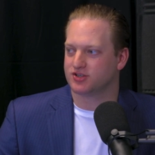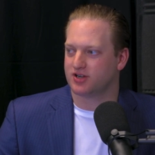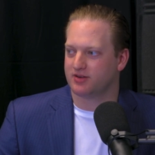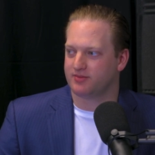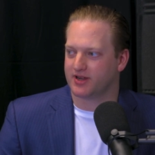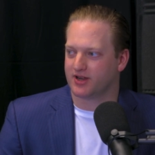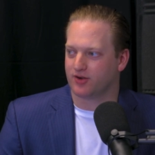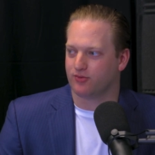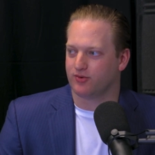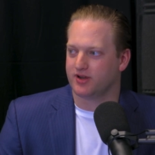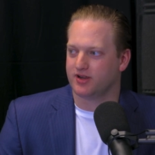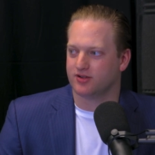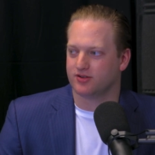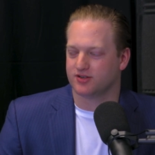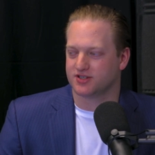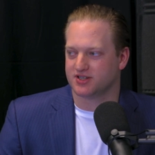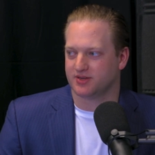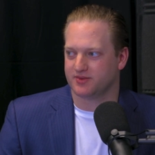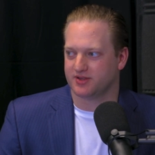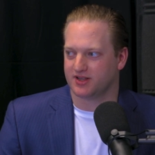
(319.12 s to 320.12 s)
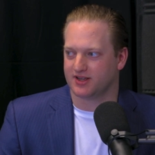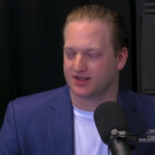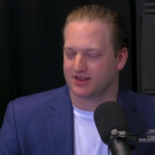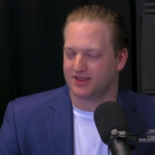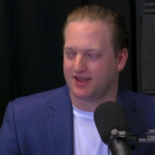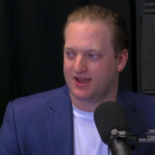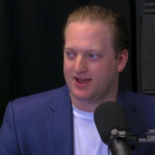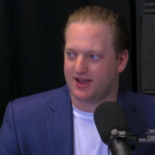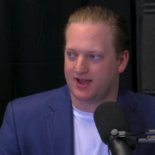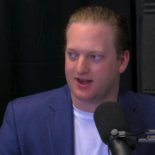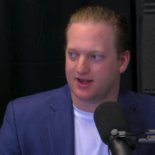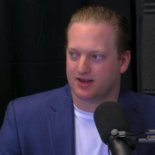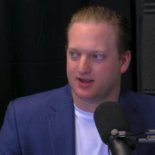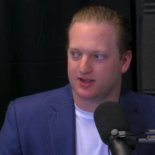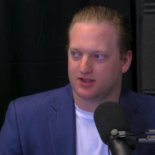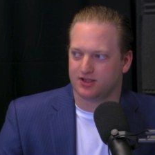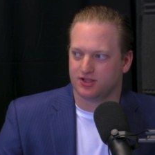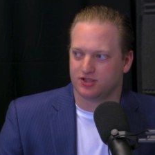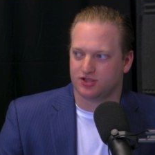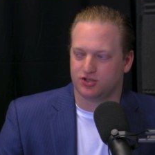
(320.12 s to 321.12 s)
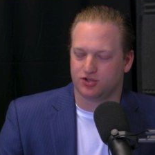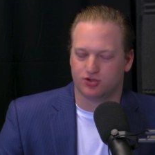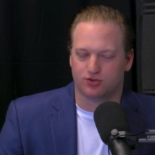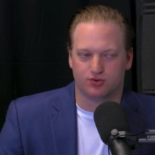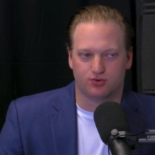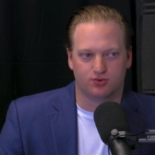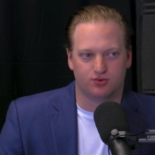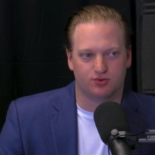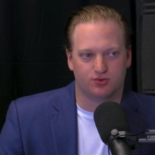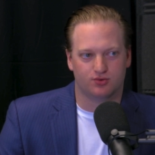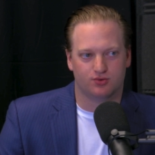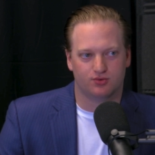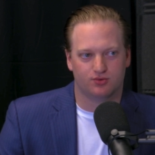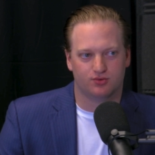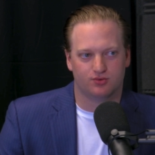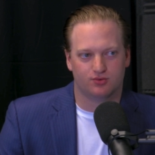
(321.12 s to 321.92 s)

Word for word: trying to make a reel or something like that, you